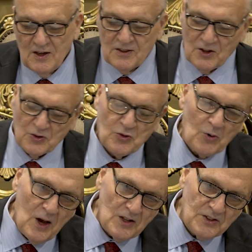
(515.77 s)
their
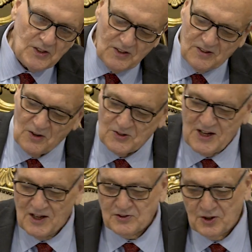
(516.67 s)
dress, their
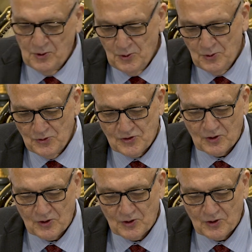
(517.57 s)
tattoos,